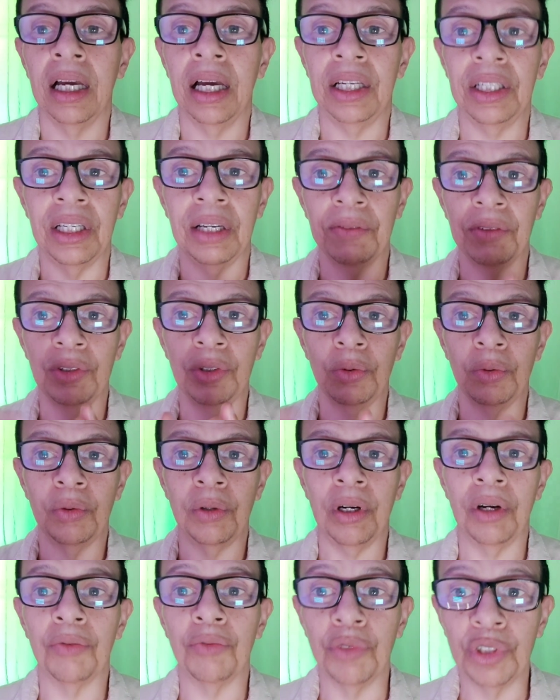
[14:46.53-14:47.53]
And you have to
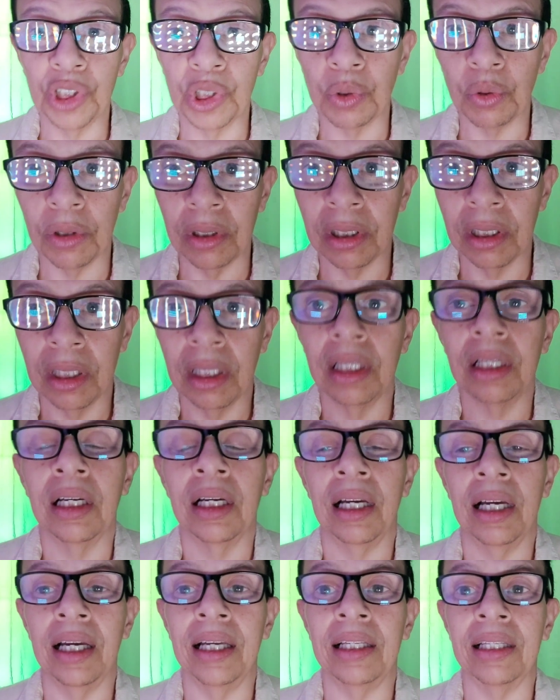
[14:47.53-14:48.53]
do a ritual.
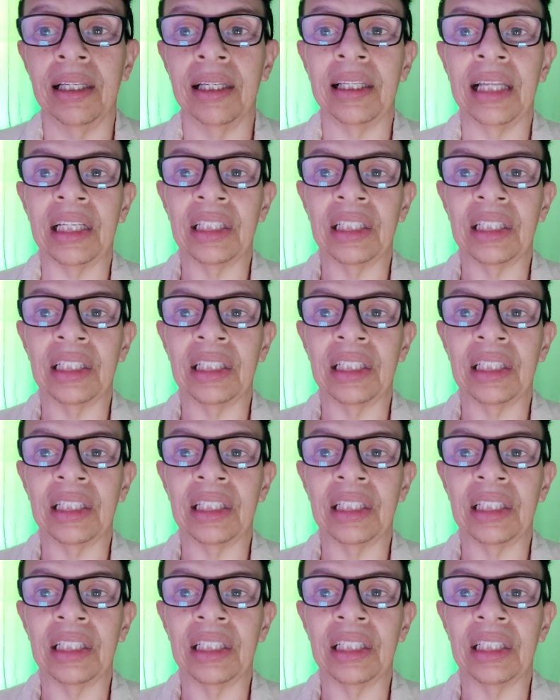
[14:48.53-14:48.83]
And